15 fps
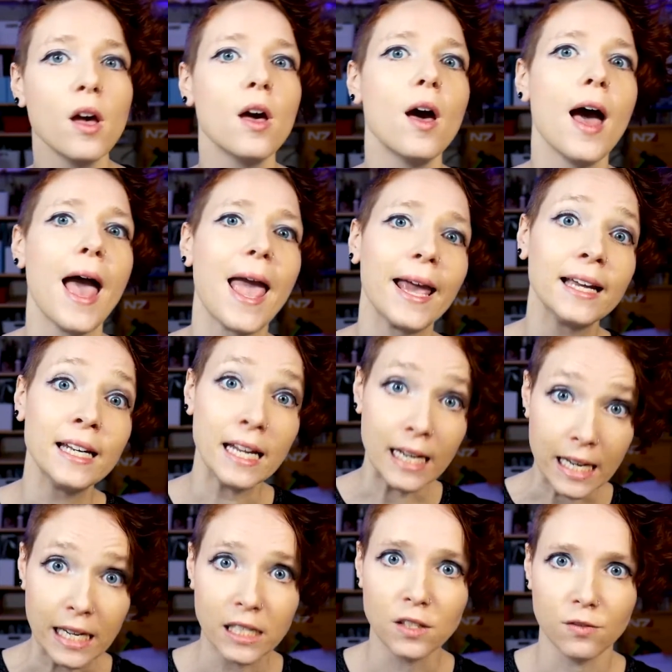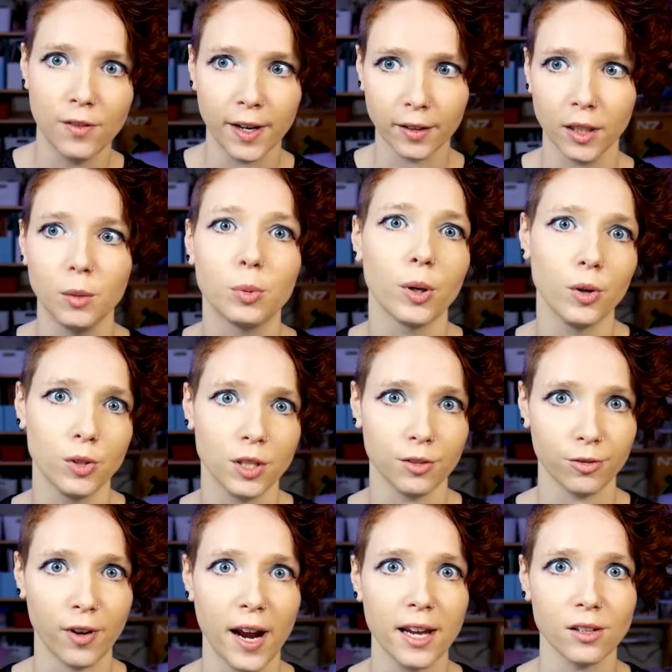and it is very prone to
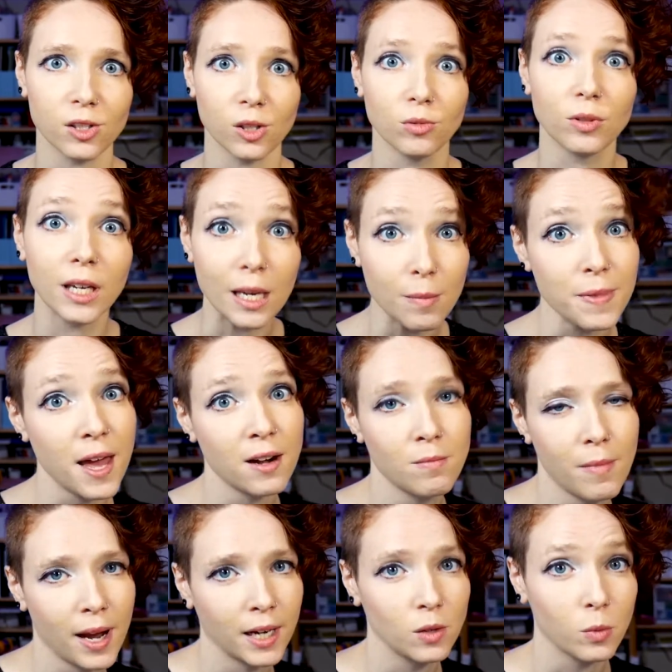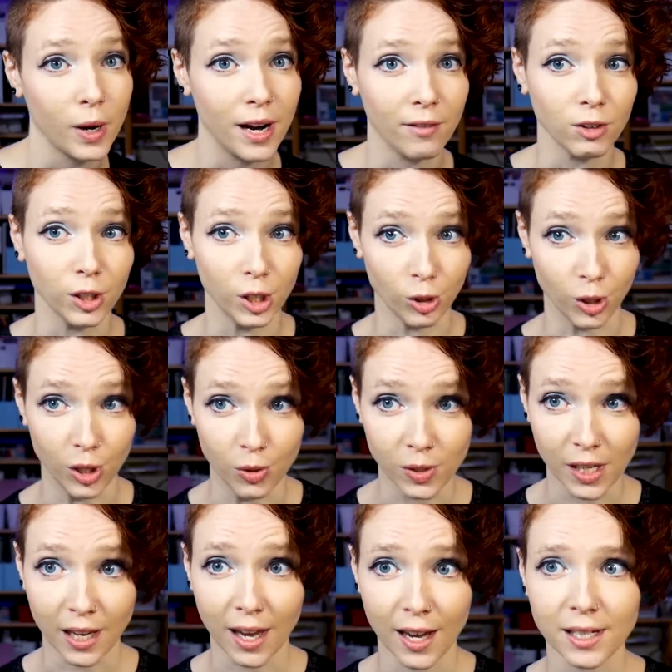fraying, so keep that in mind whenever you're using
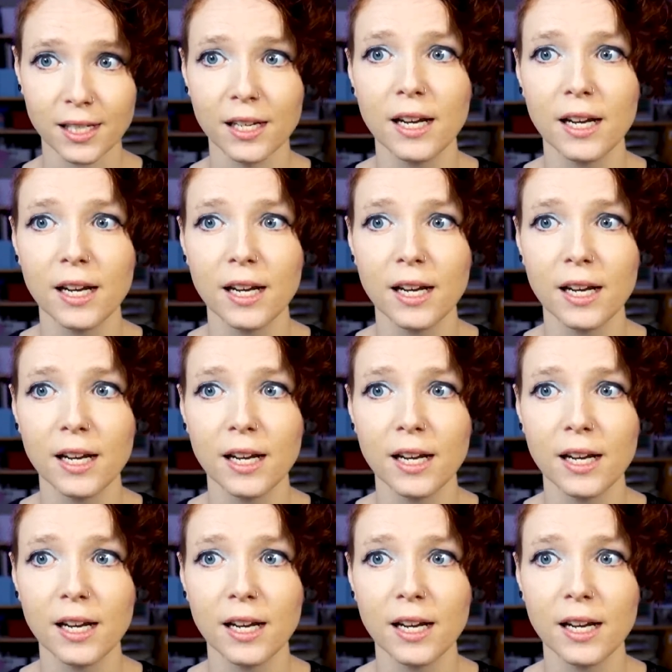it.